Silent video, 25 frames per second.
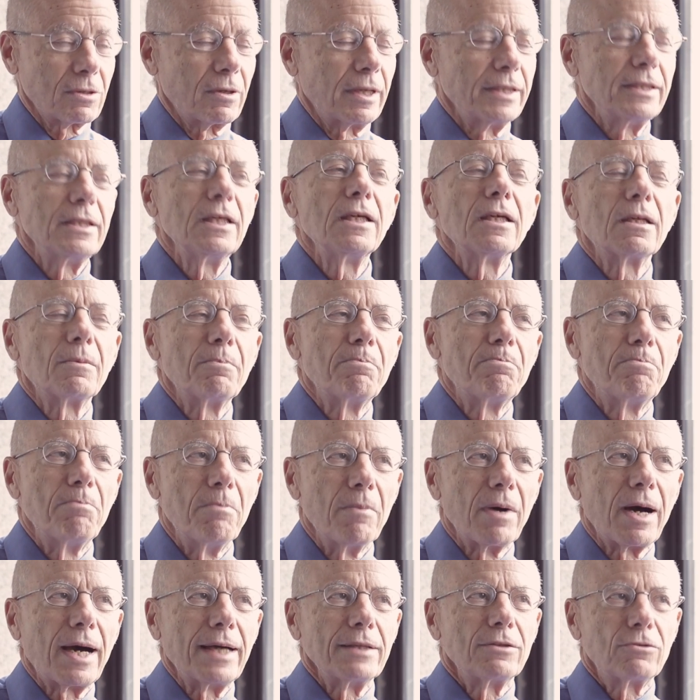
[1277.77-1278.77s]
So
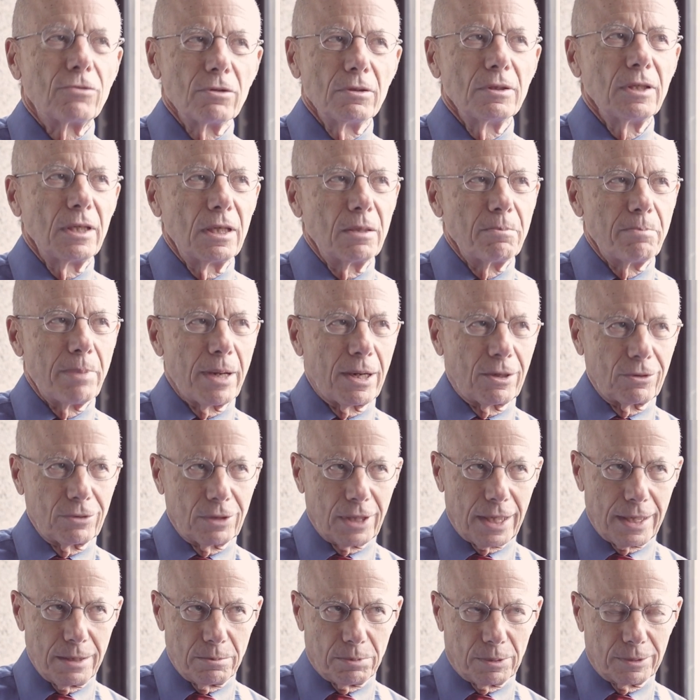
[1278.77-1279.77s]
I do need a better
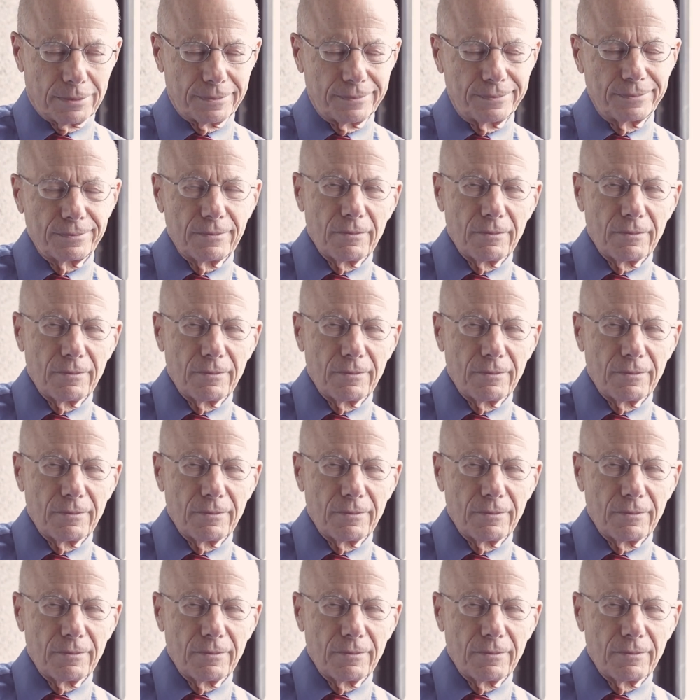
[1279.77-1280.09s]
label.